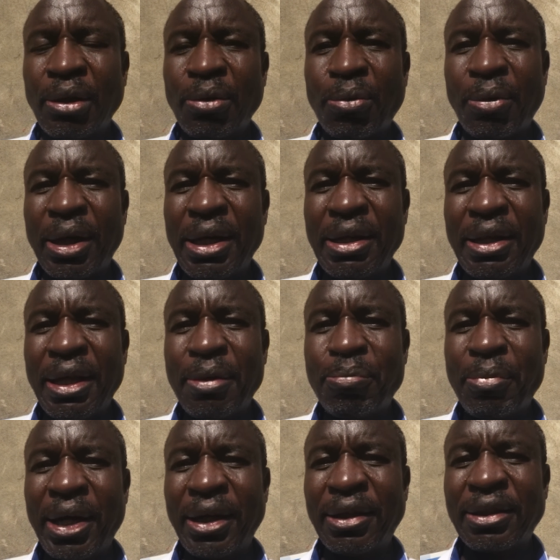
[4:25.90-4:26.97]
When they
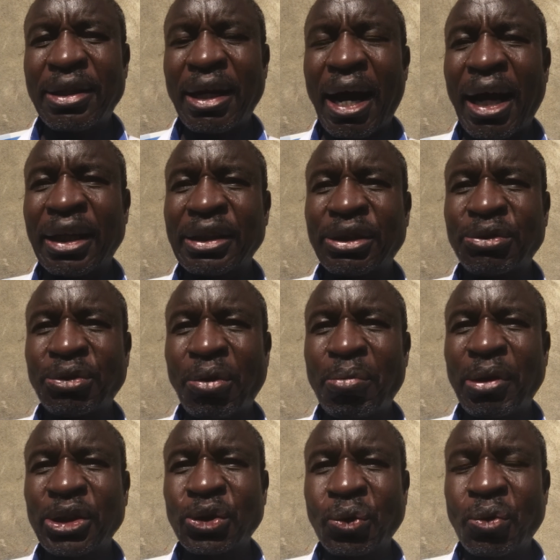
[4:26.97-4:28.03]
met as
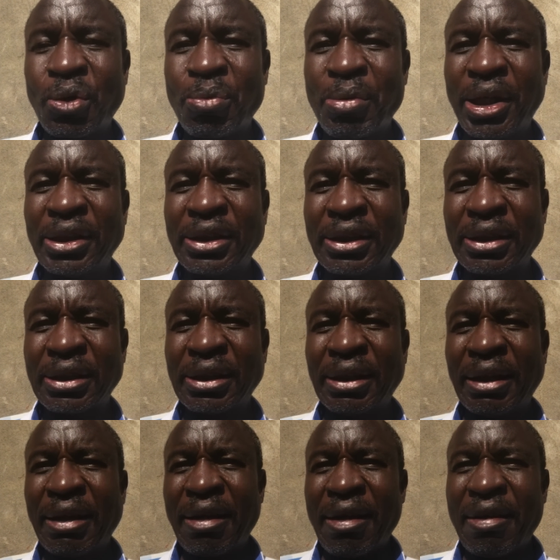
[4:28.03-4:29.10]
former schoolmates,
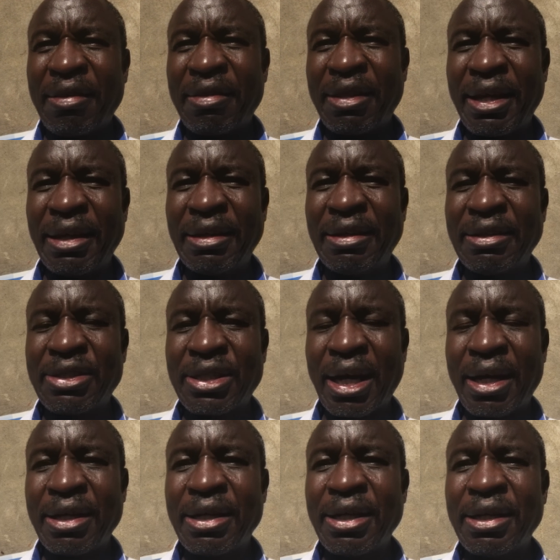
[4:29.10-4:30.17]
they
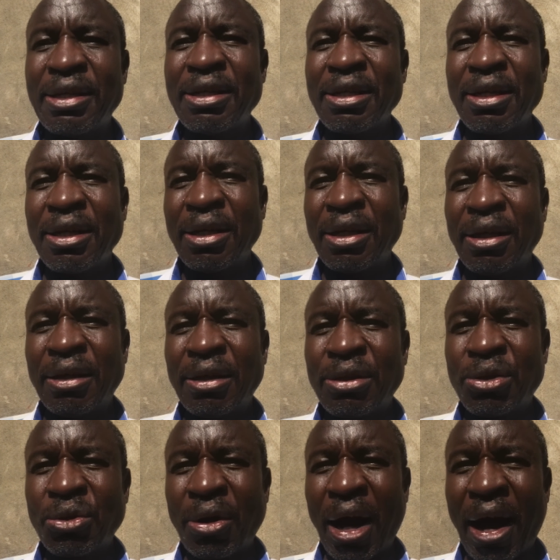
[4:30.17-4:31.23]
decided
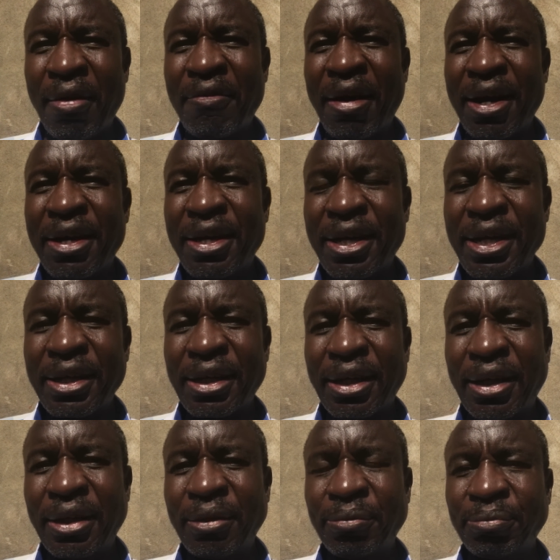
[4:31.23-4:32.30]
to have a drink.
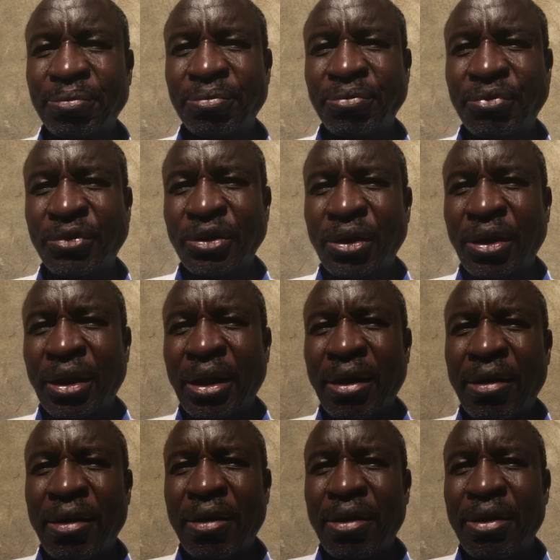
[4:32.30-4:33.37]

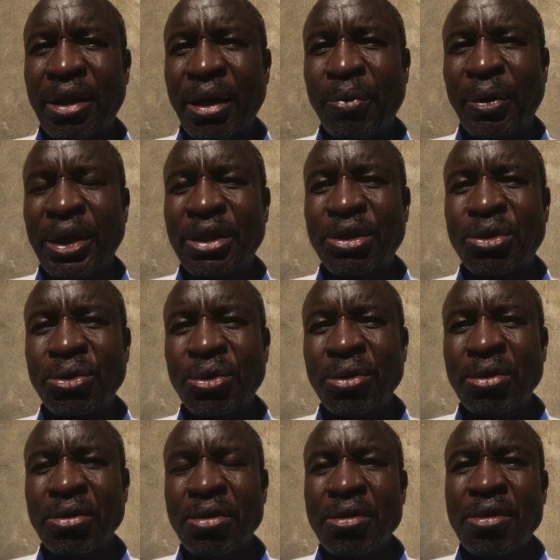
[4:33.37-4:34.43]
They went to
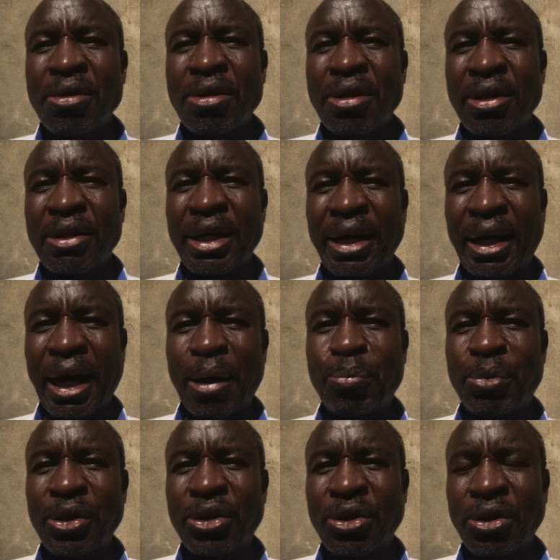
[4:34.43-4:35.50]
the
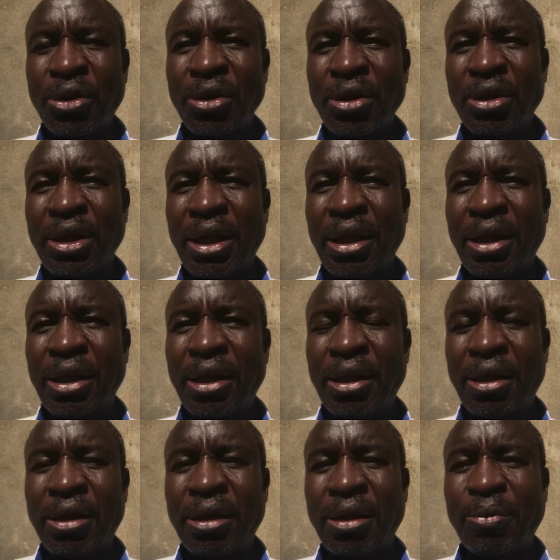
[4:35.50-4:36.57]
capital,
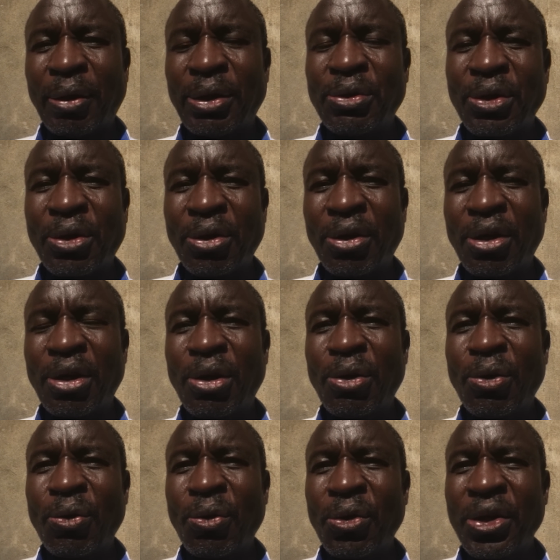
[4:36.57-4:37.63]
the what do you call
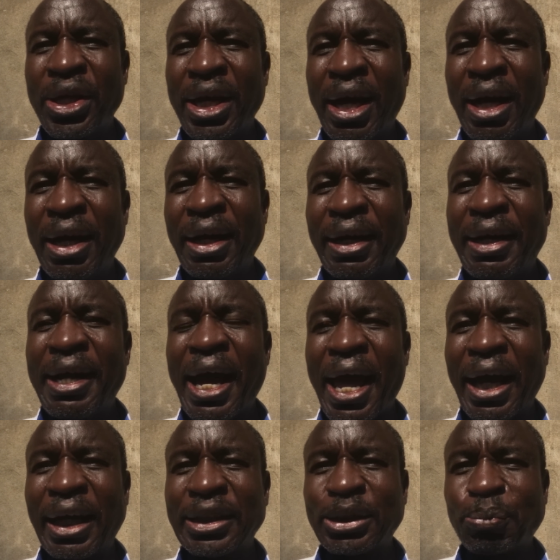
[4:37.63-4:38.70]
Luhya
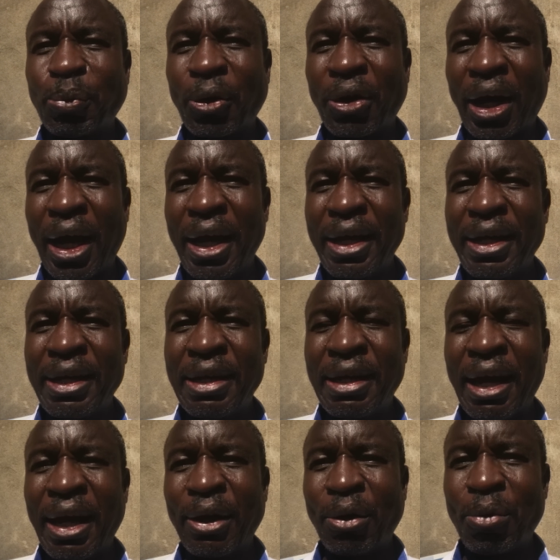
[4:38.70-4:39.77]
diaspora in
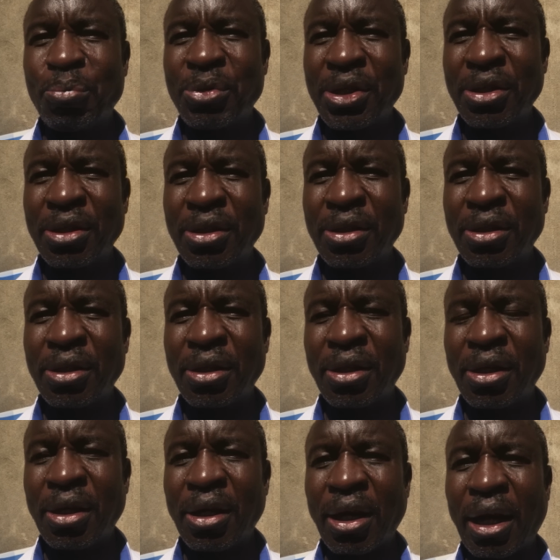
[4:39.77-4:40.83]
Nairobi,
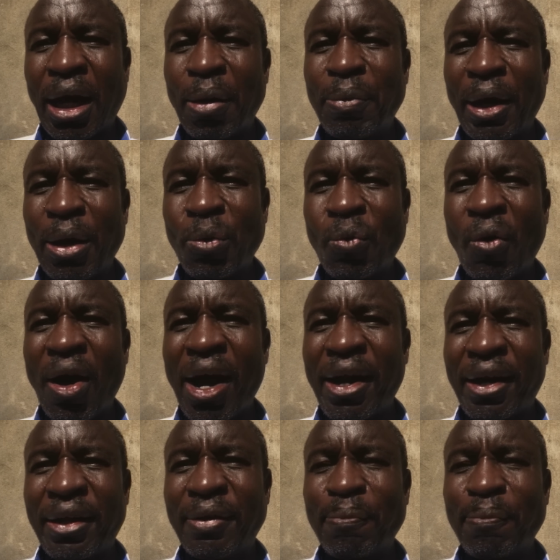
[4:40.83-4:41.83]
Kavangware.